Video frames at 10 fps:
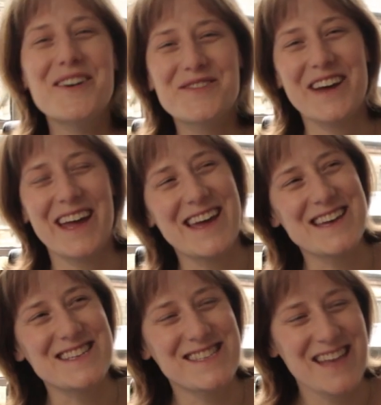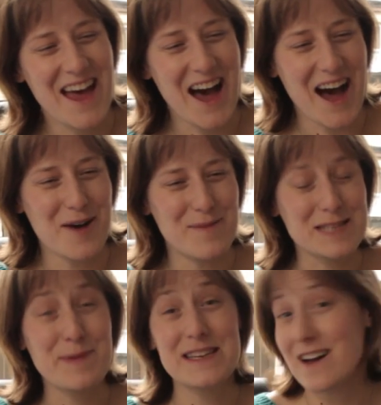Alpha is um,
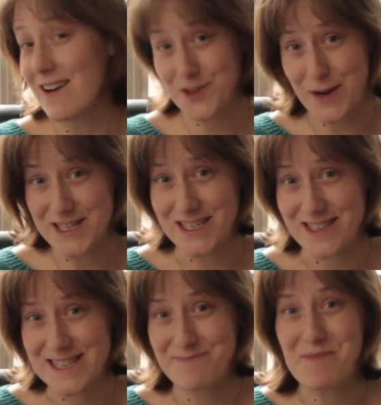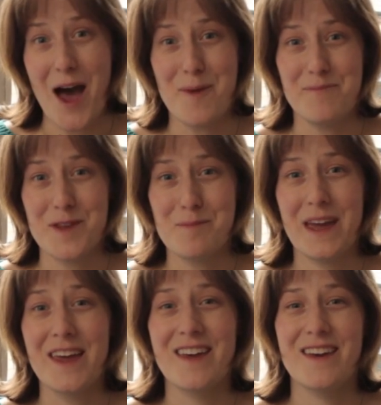a space to ask questions and the
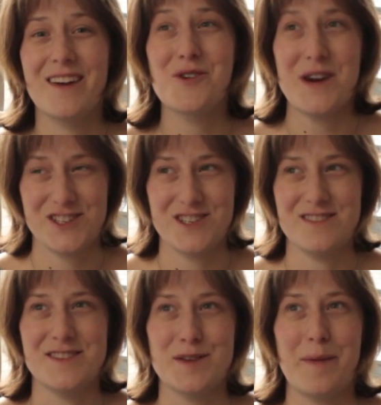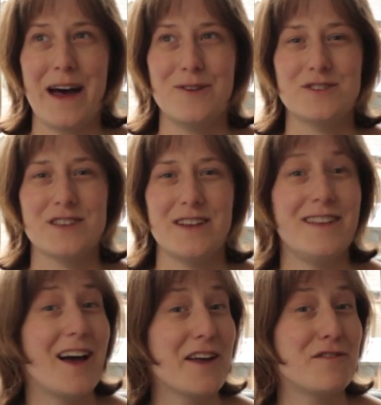big questions about
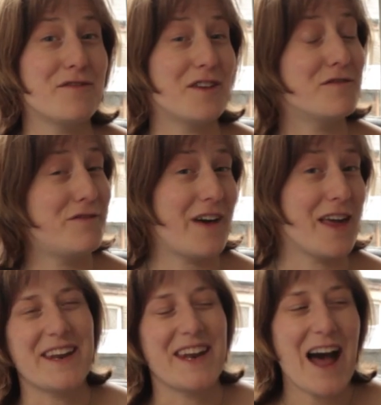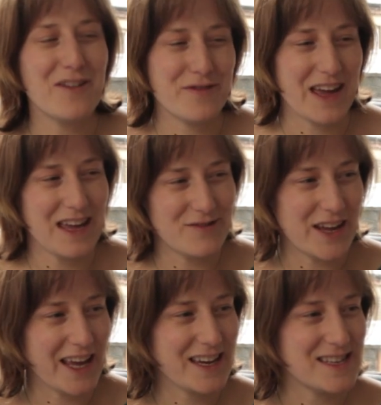life and faith. And an alpha
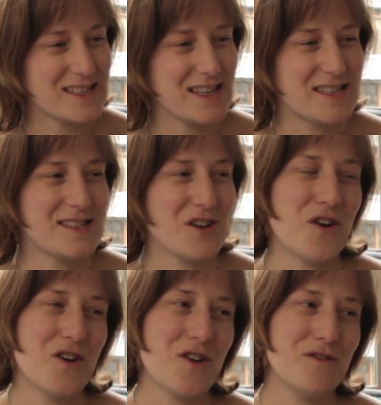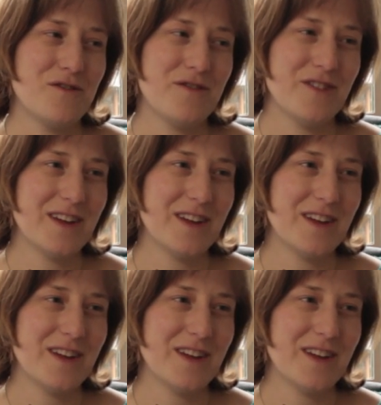evening consists of